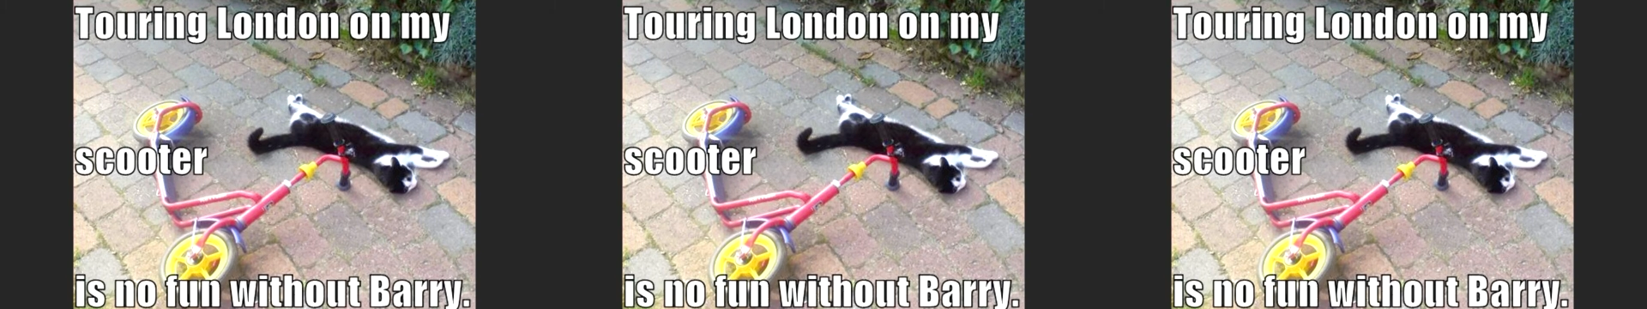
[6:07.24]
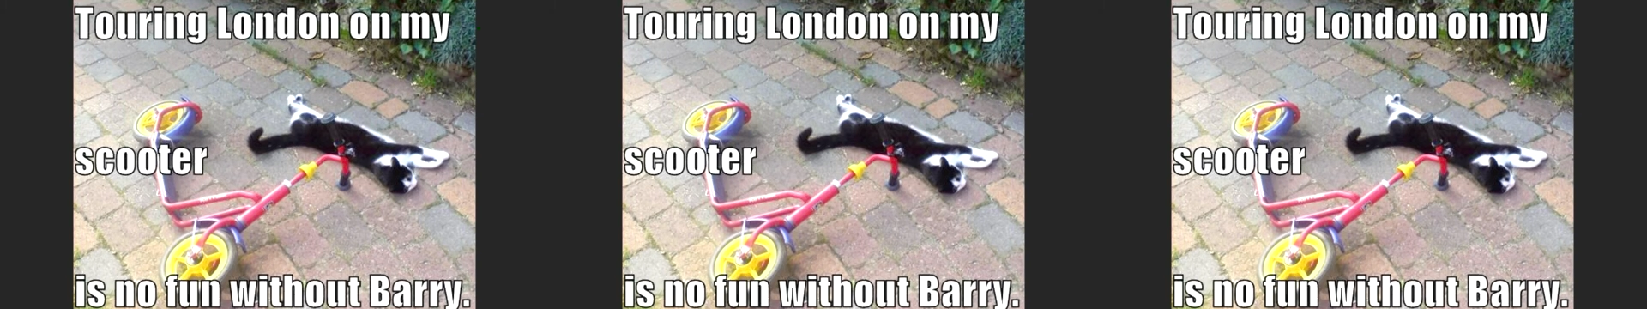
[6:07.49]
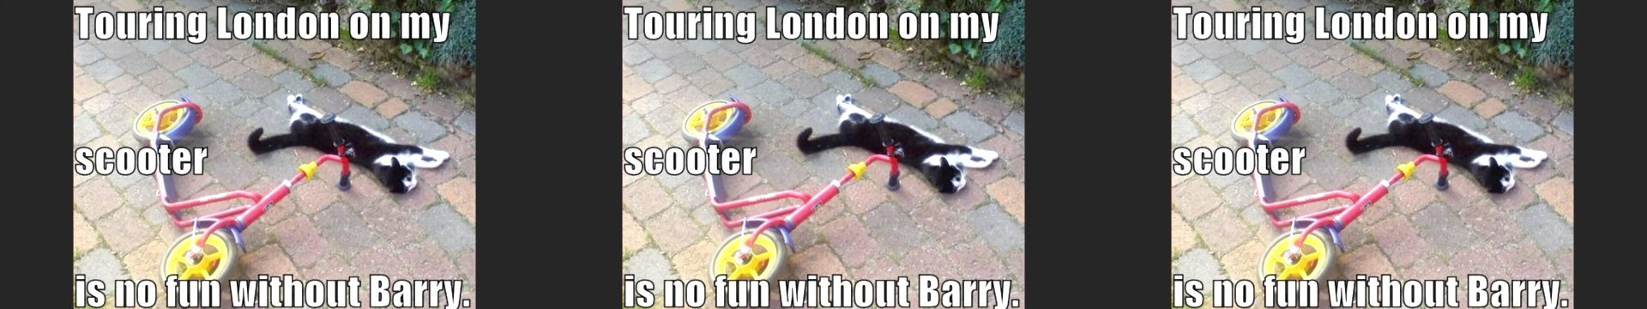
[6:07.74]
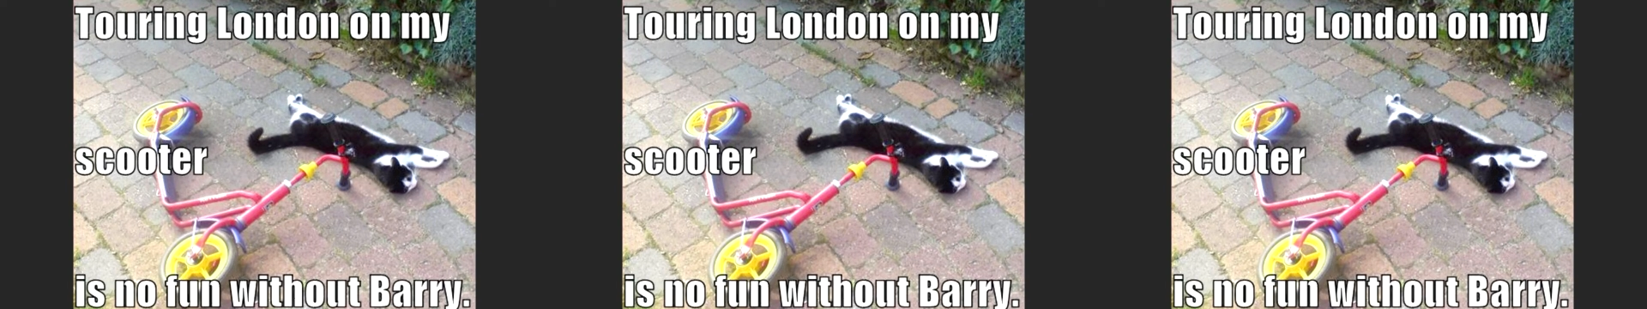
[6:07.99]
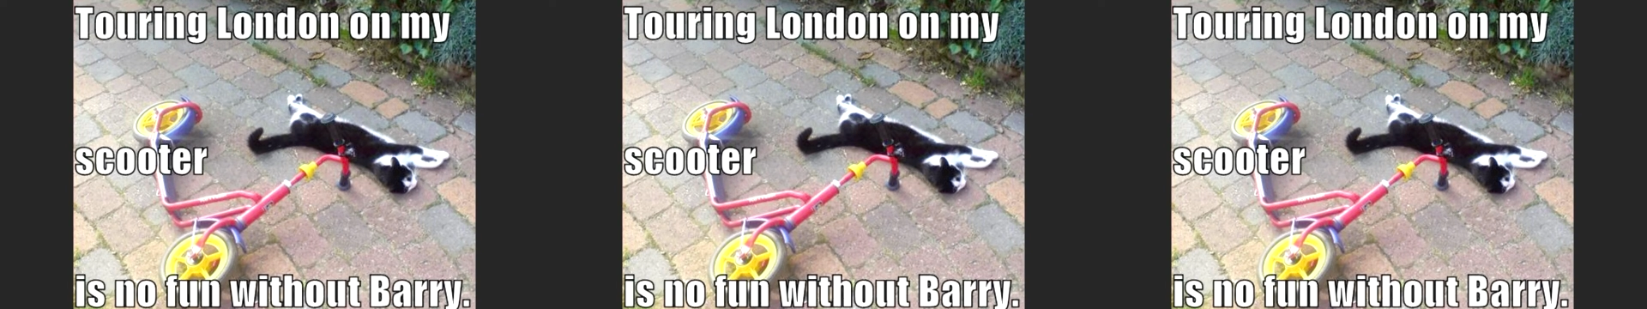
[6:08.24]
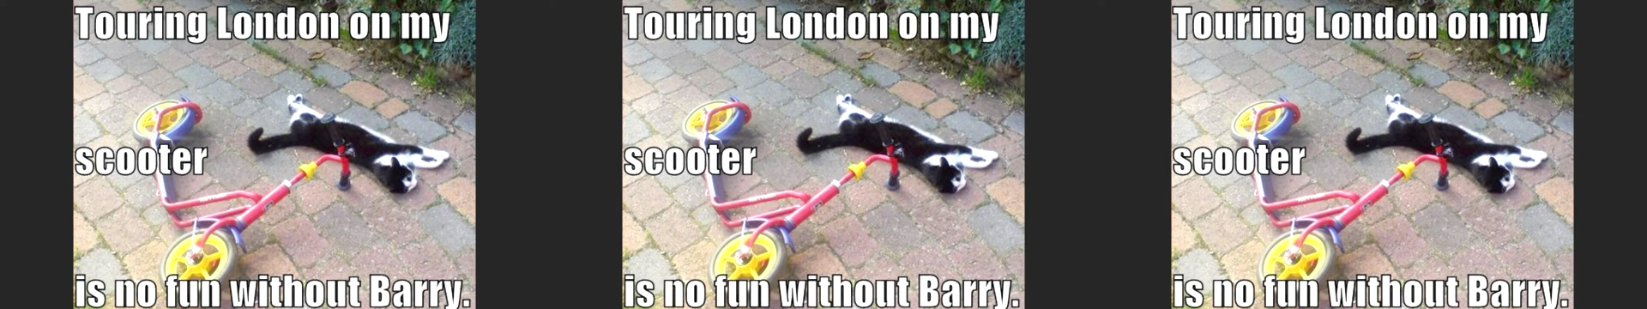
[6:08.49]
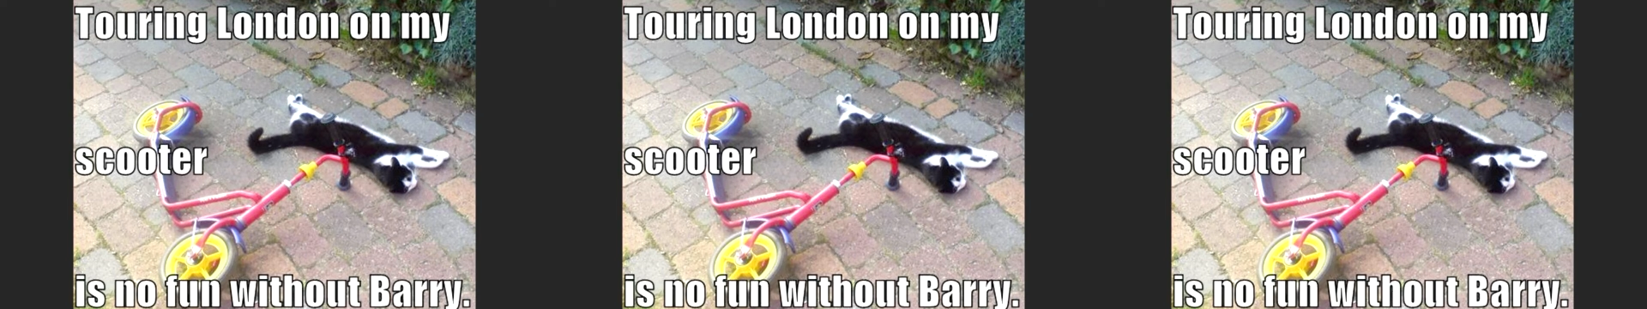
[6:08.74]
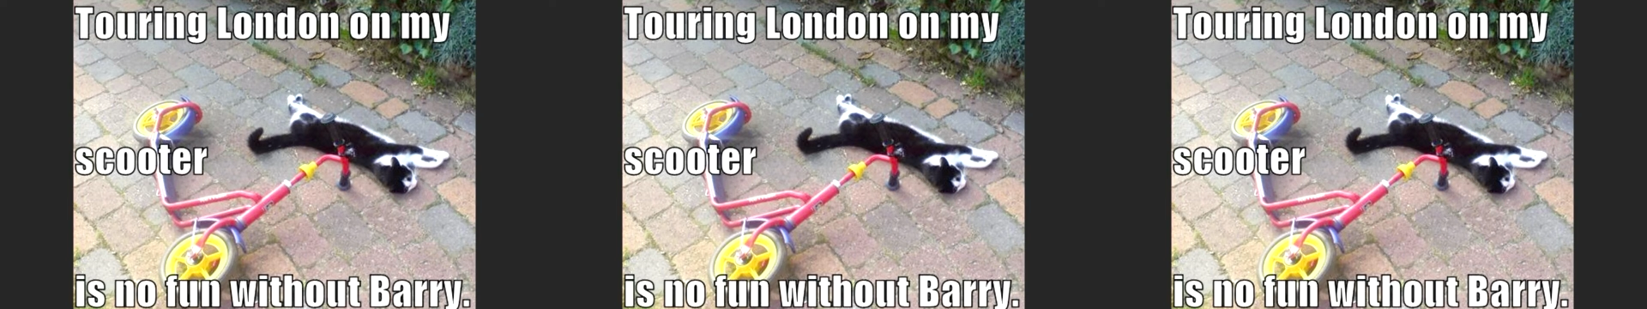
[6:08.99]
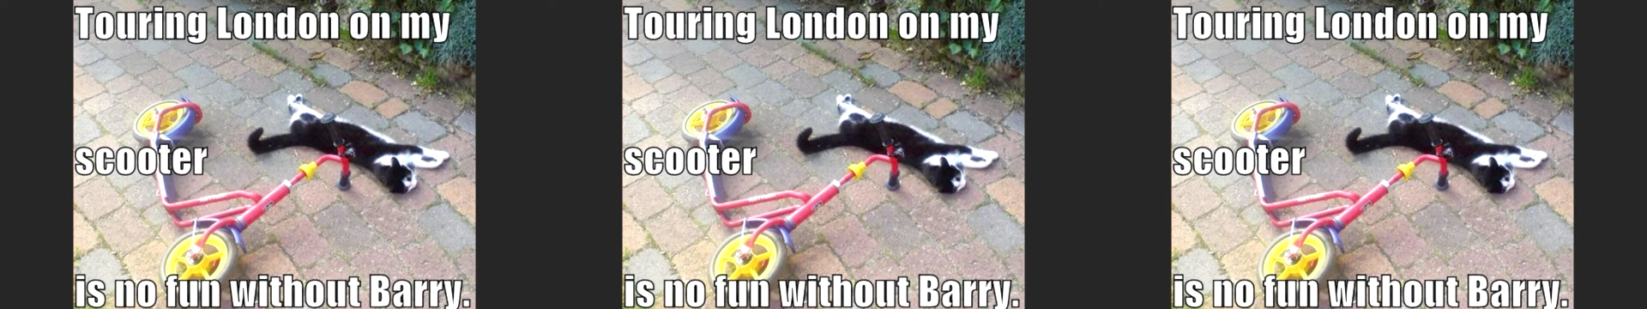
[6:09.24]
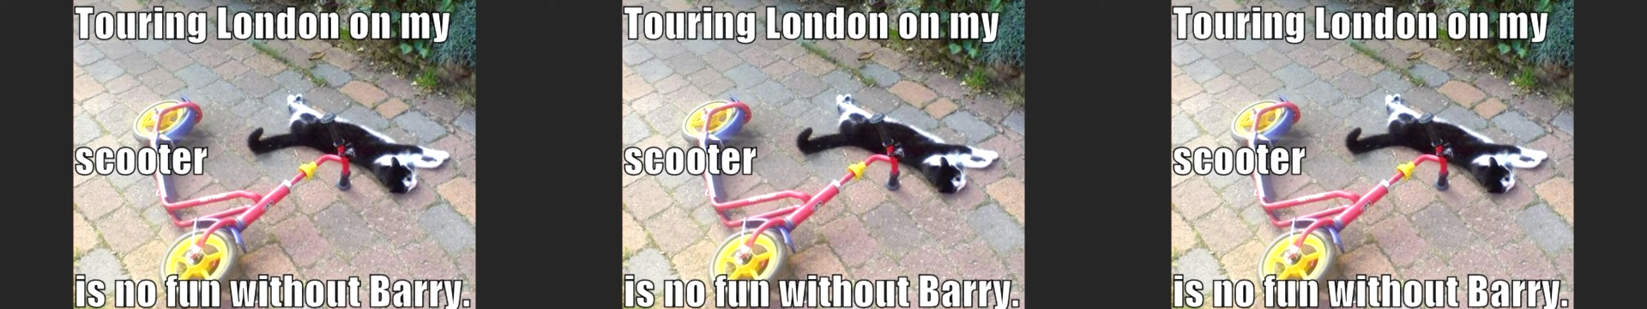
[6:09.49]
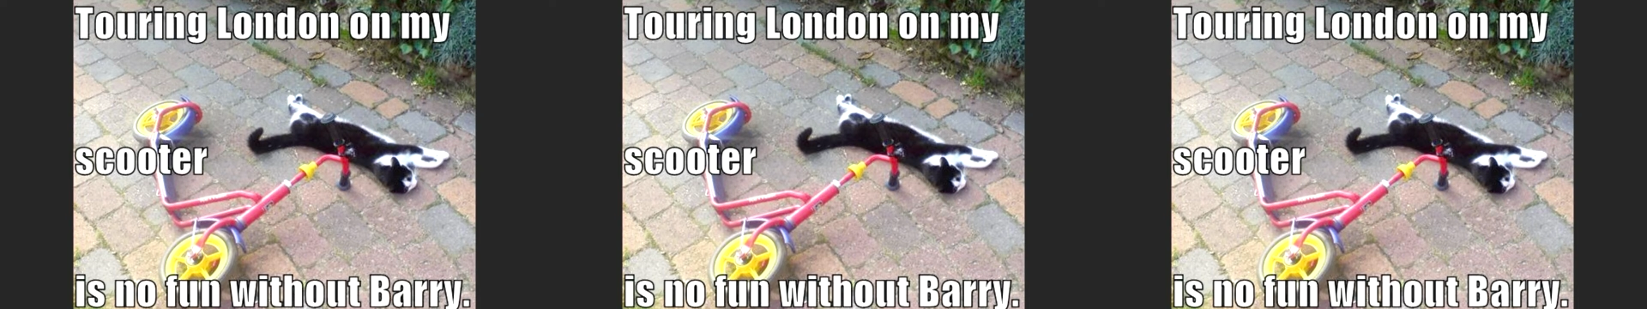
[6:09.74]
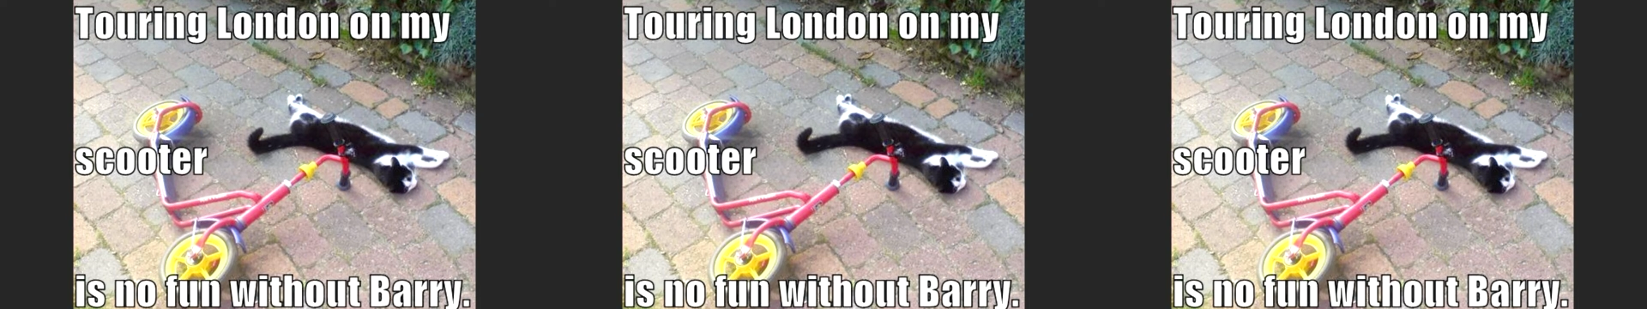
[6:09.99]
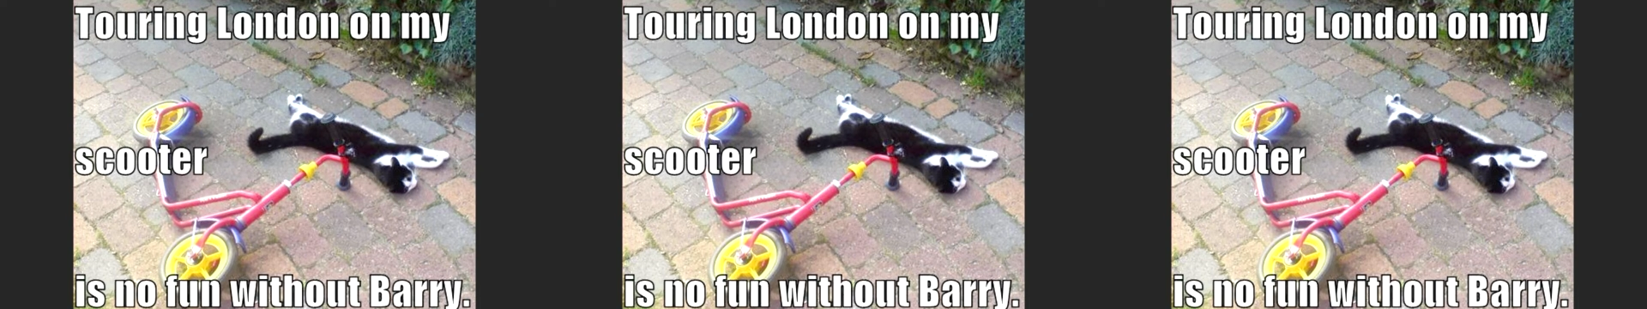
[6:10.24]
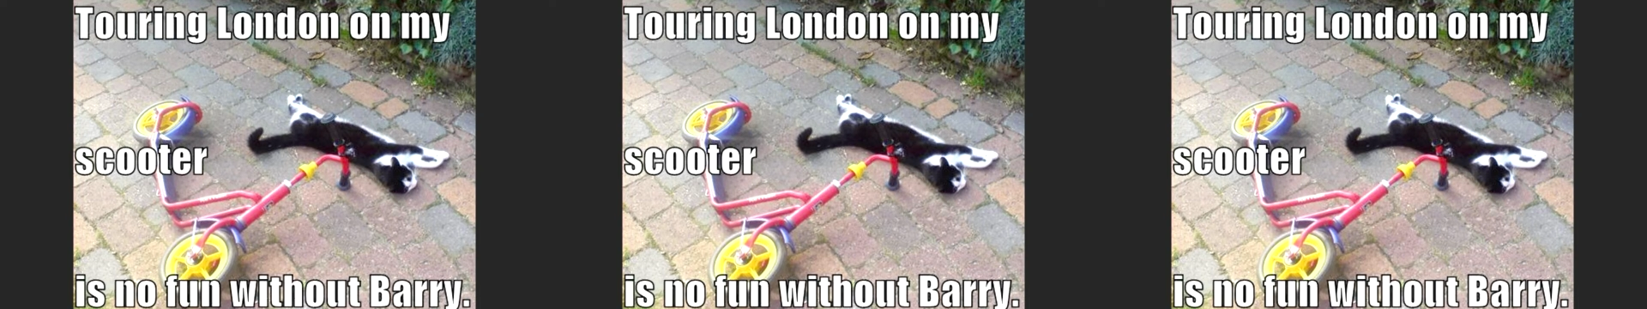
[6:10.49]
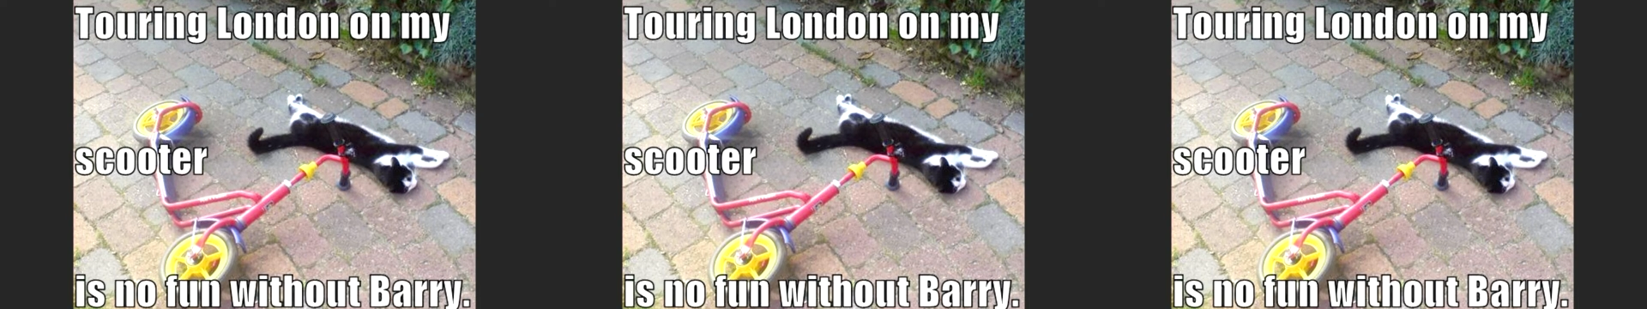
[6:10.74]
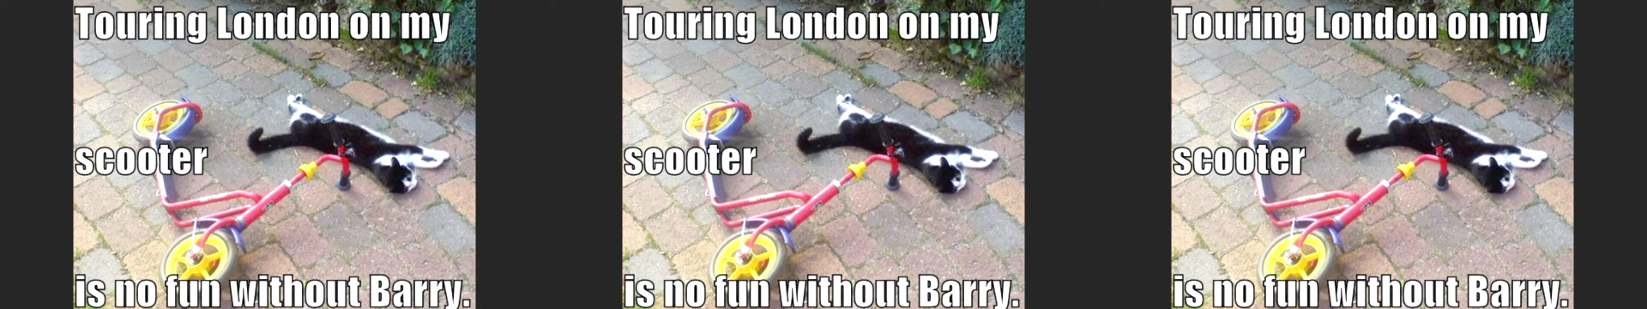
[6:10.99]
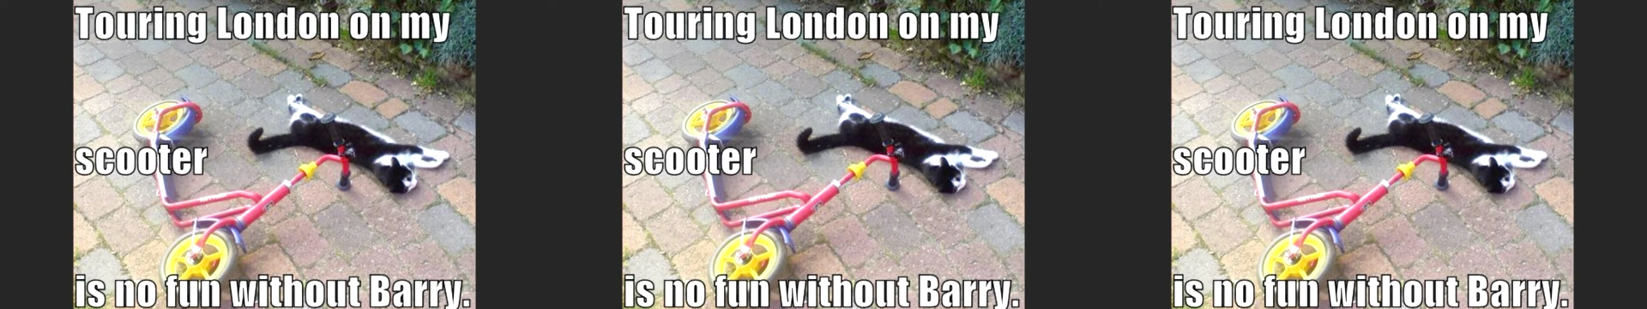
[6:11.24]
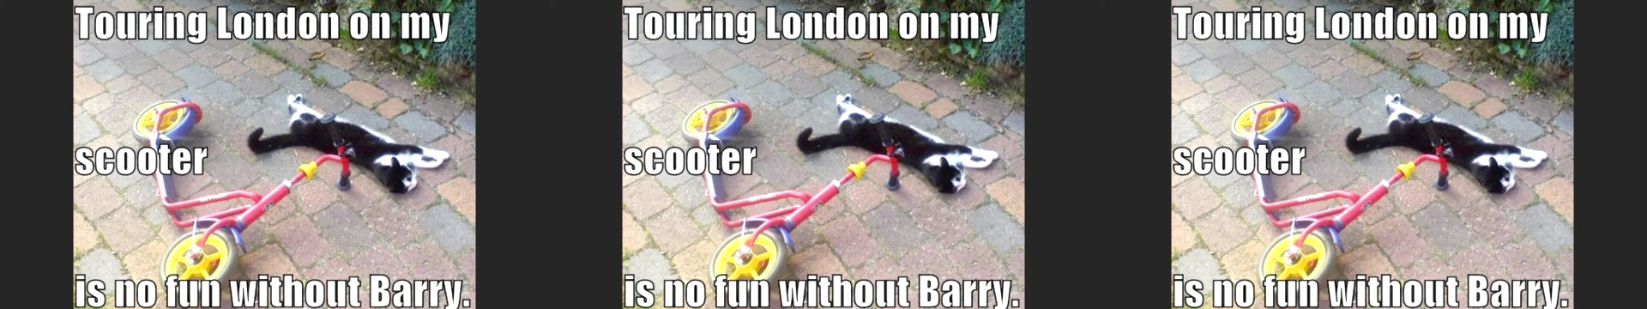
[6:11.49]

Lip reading: (no speaker visible)